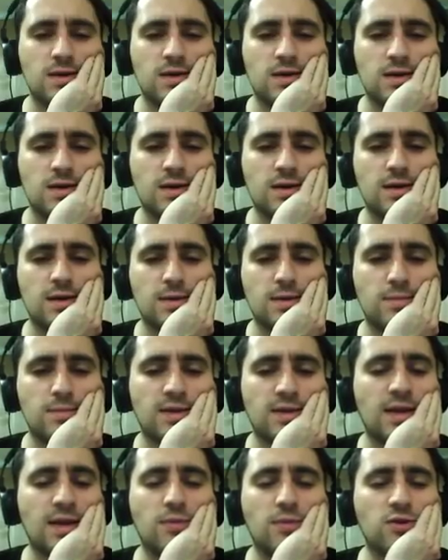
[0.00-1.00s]

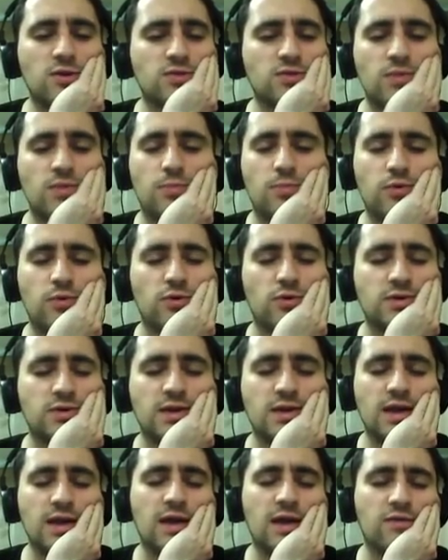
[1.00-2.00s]
I'm not
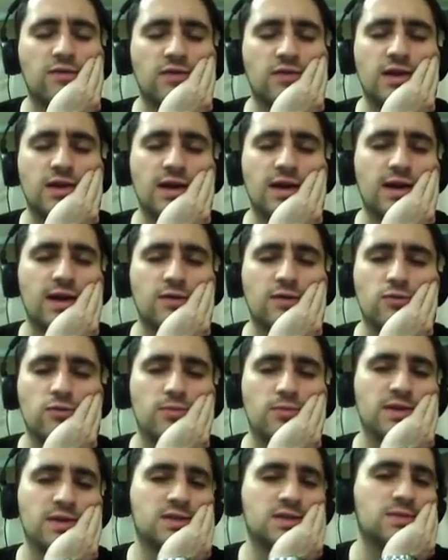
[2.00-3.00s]
reporting every guy who
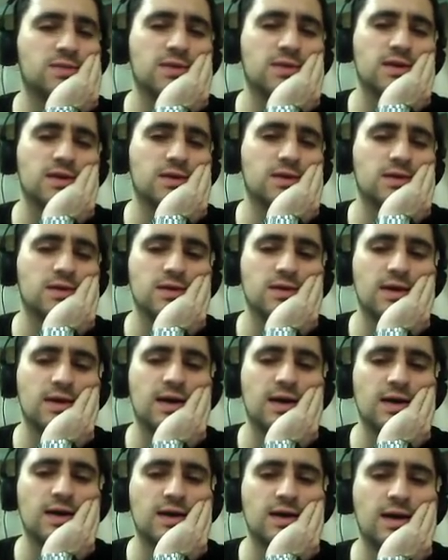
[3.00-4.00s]
beats me.
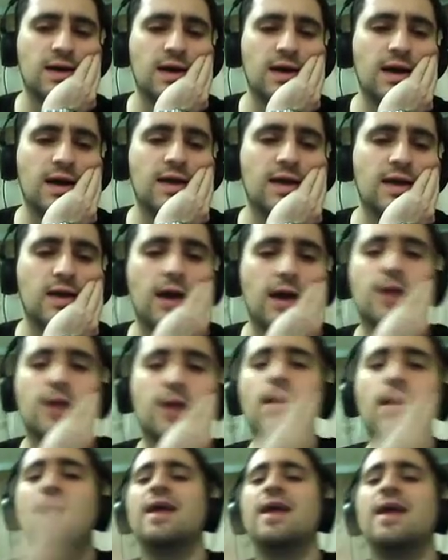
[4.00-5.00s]

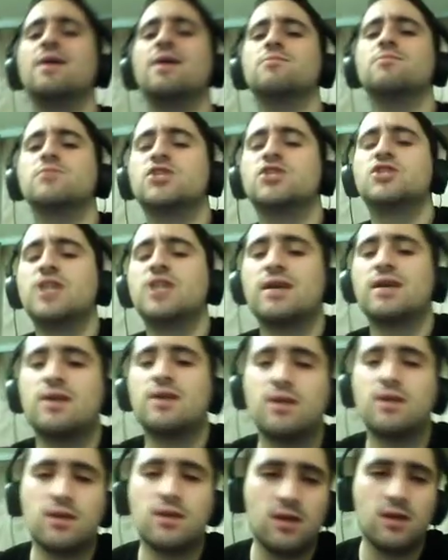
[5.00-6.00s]
I am
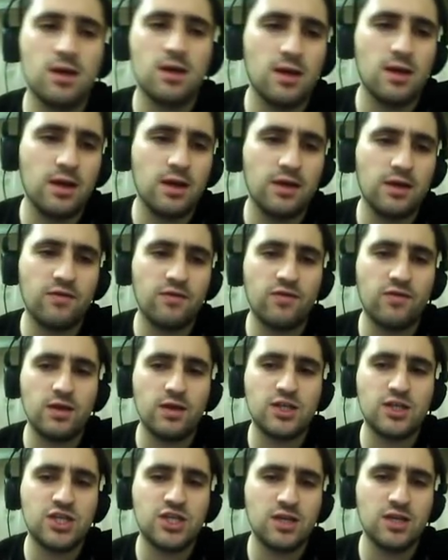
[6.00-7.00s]
checking if
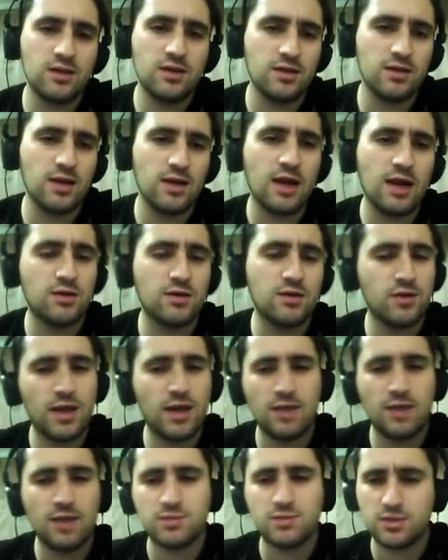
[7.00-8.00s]
he cheated in other
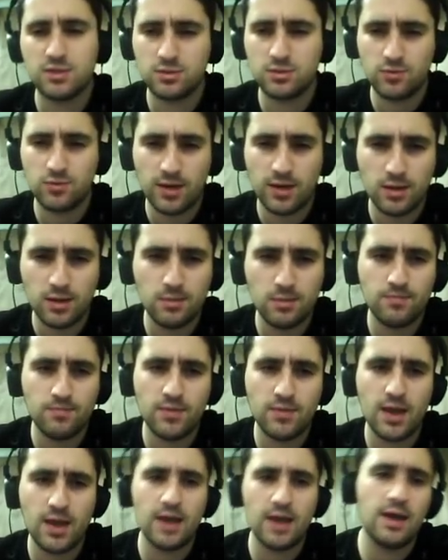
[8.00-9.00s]
games as well.
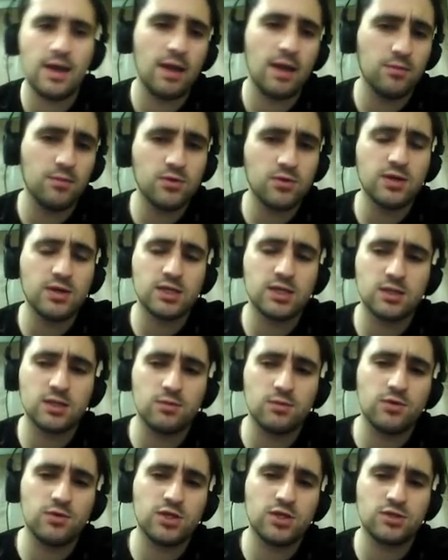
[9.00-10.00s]
I am doing
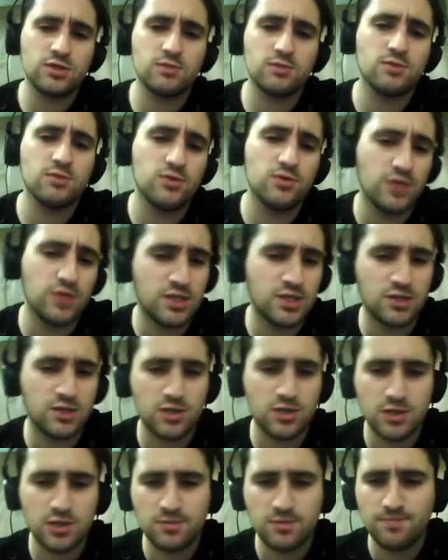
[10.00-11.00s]
some research,